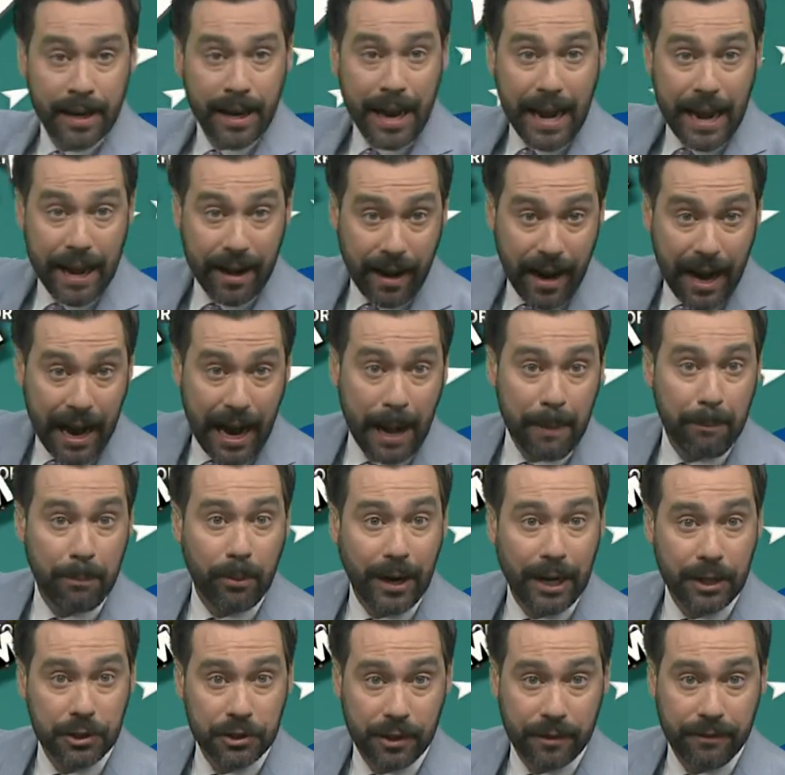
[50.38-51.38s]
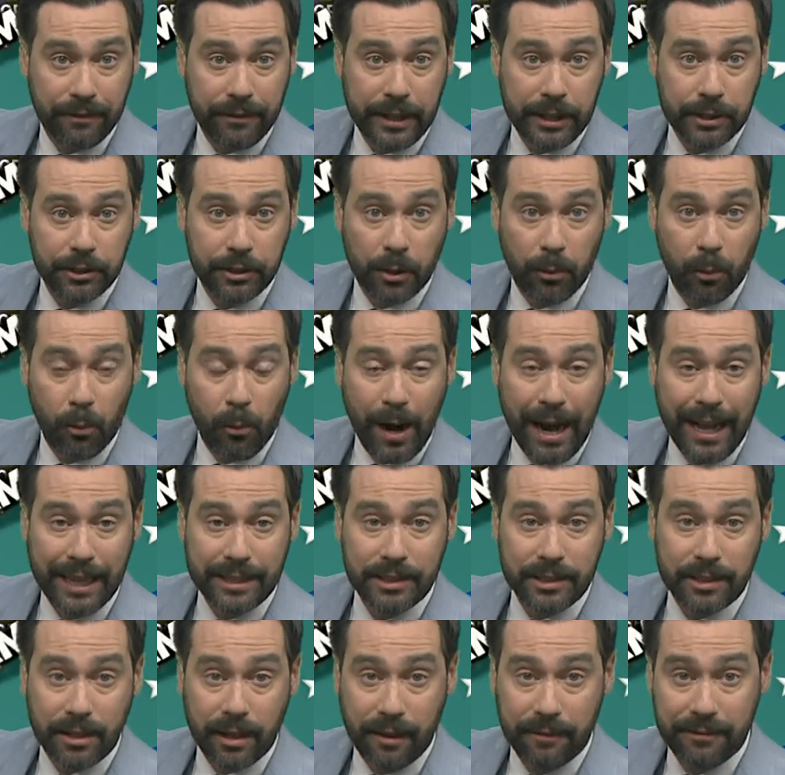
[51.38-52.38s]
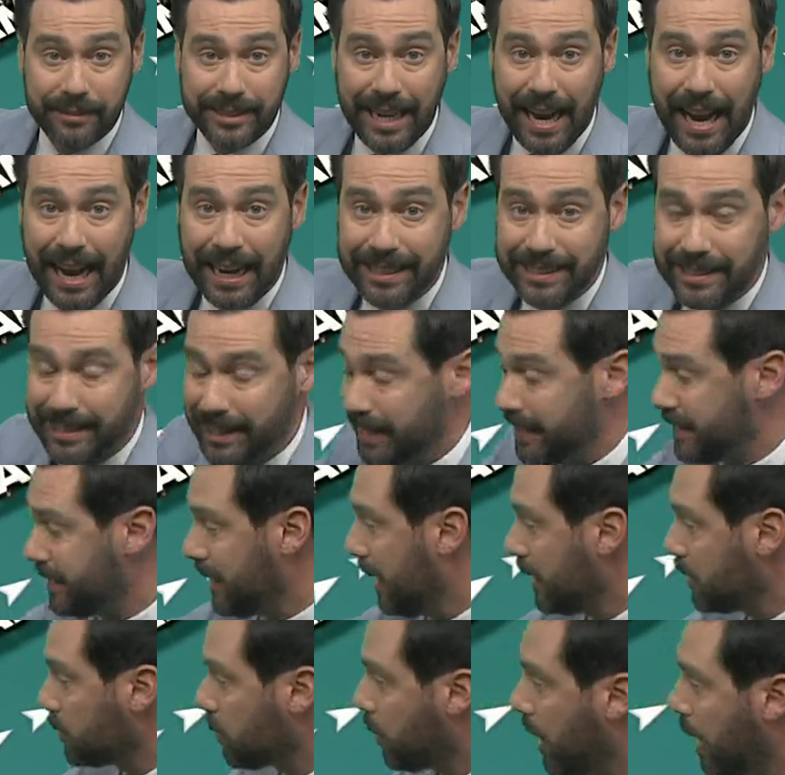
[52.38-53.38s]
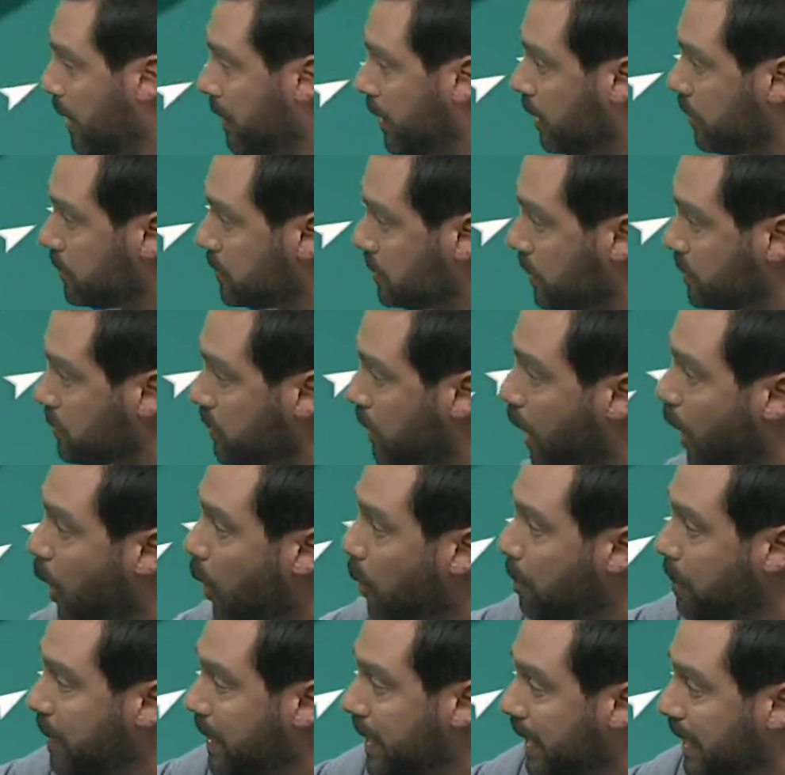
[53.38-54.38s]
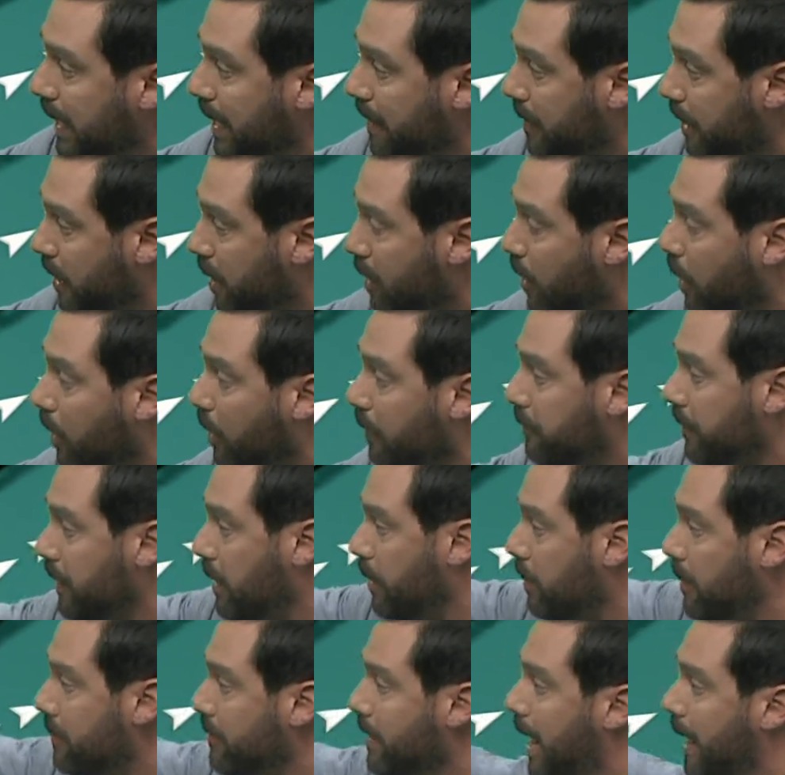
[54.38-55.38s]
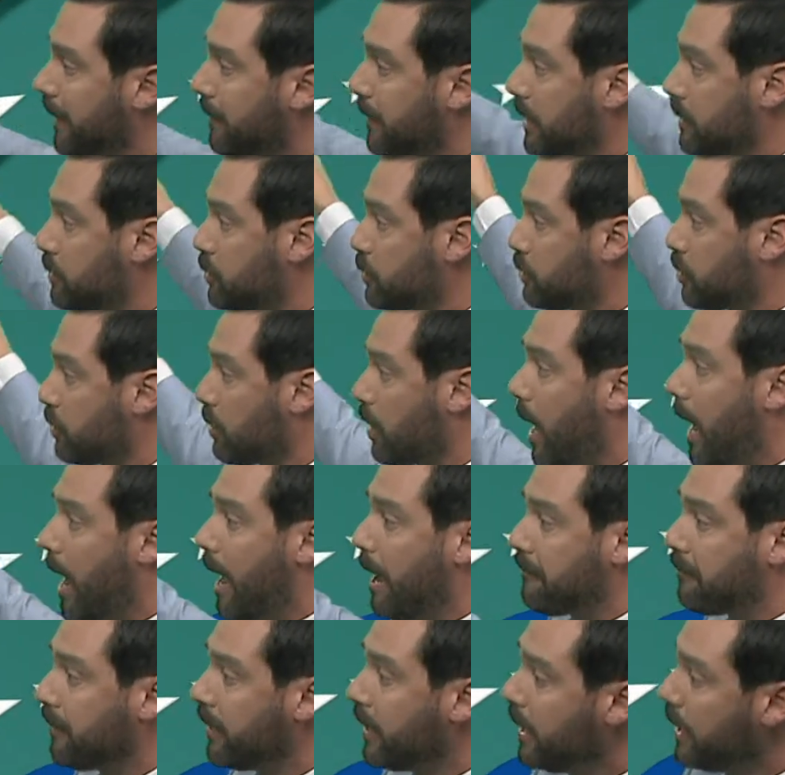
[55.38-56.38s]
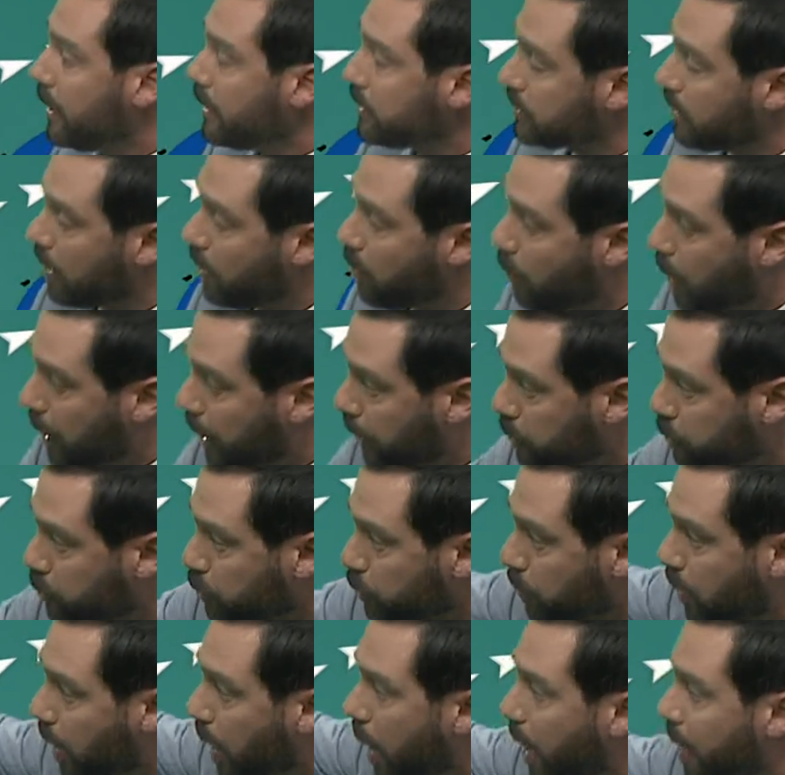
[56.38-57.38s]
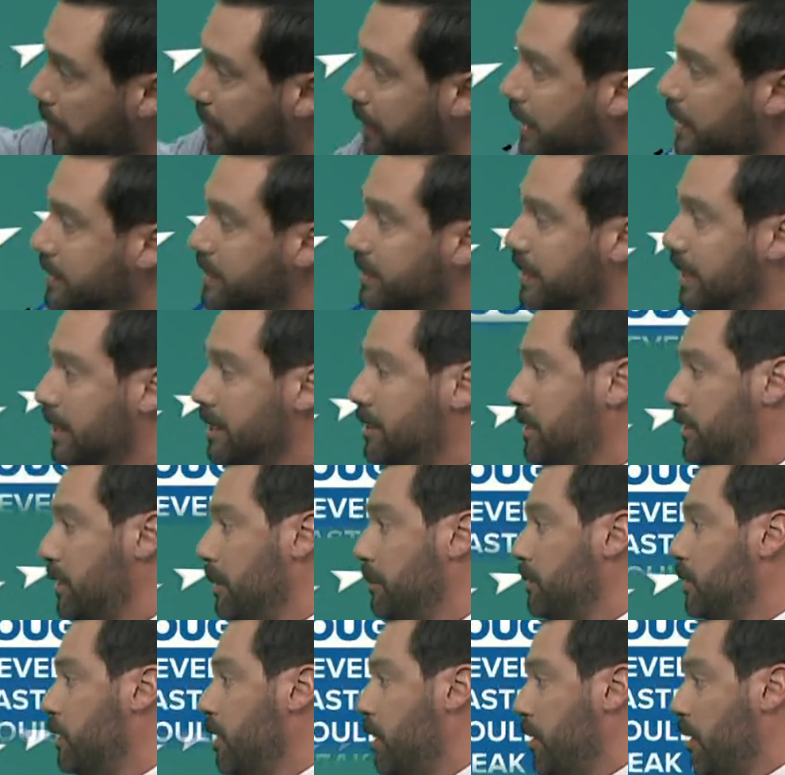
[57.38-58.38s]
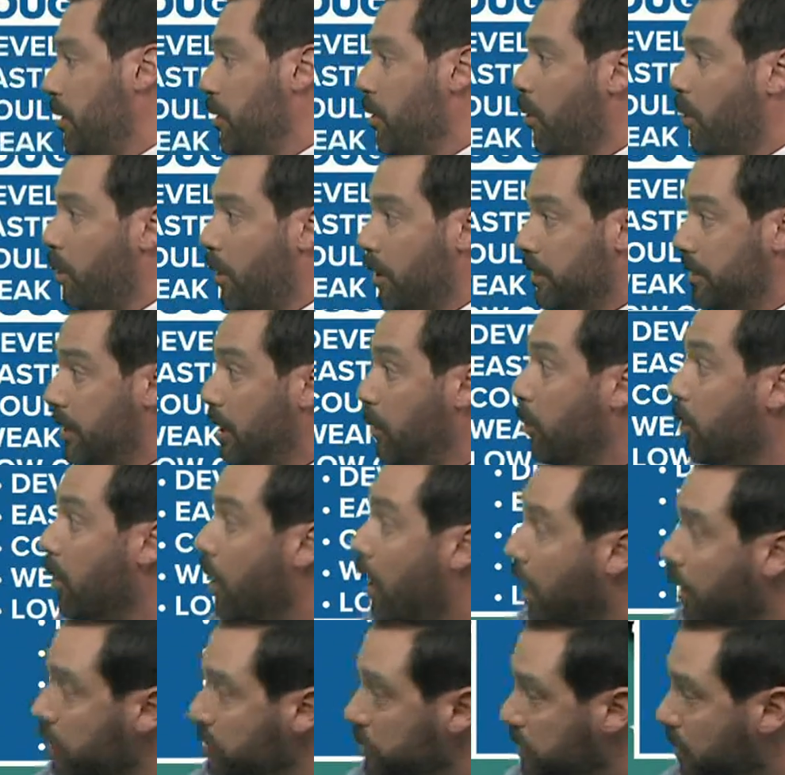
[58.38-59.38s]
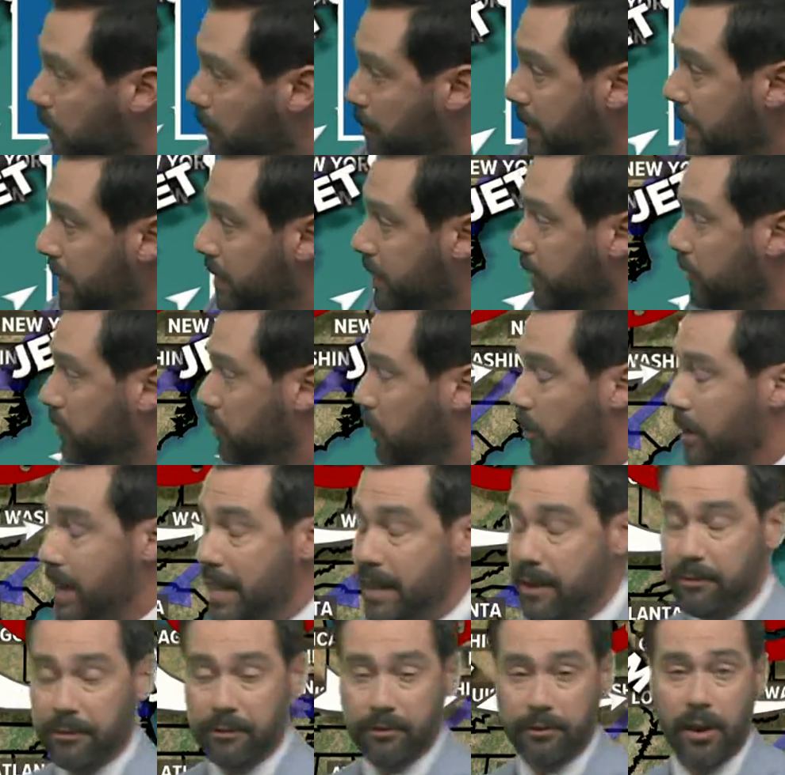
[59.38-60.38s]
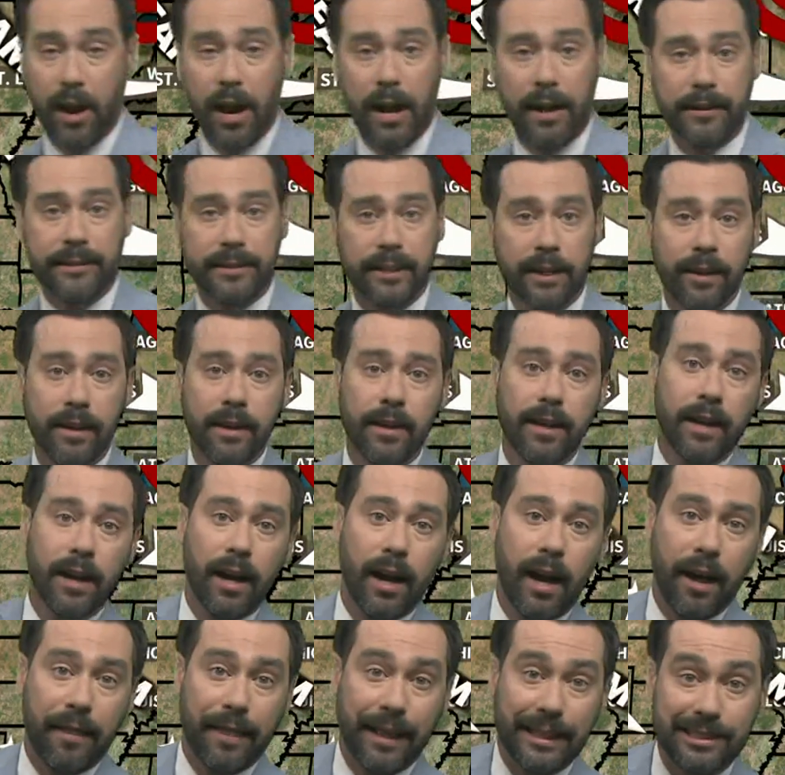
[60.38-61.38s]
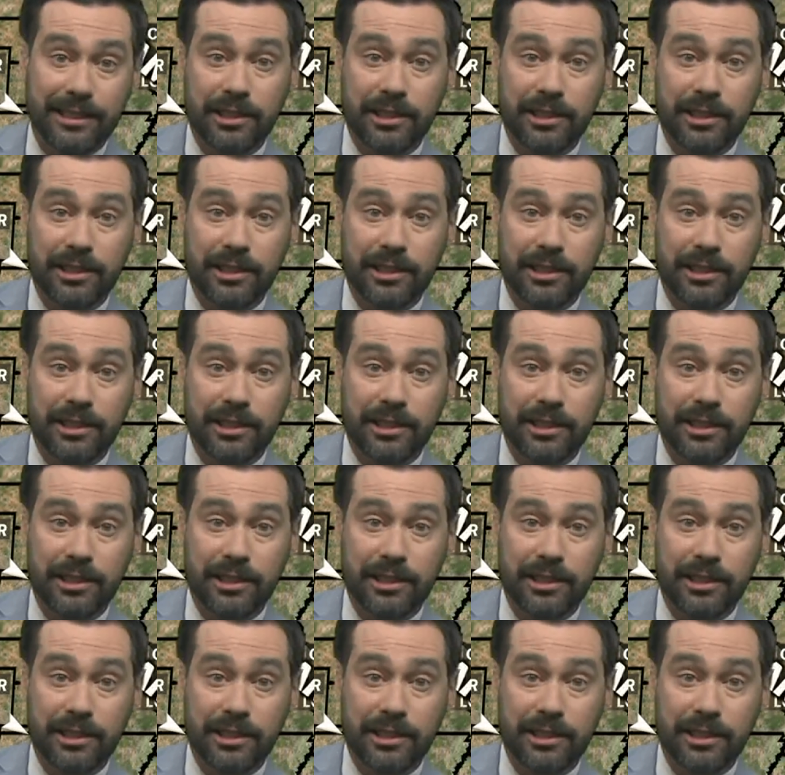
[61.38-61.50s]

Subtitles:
and a high pressure feature west of Texas. That's why there's this opening in the Gulf. And then we've got this trough. It's going to want to draw this system to the north. There will also be this weak front that